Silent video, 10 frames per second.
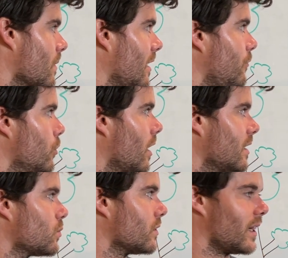if you
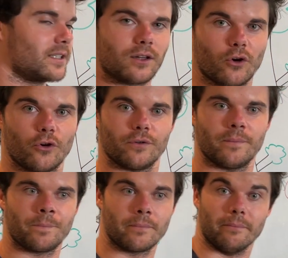guys would like to learn
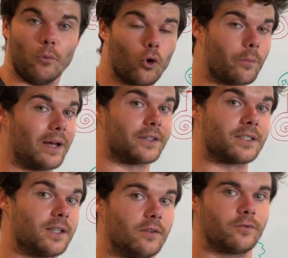more about this
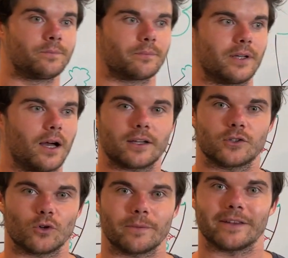stuff, I could
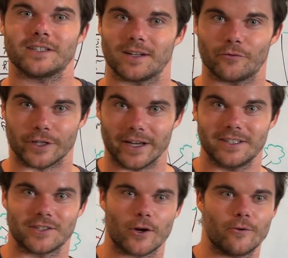talk about this stuff for days.
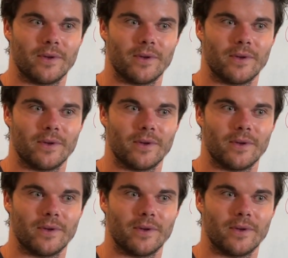So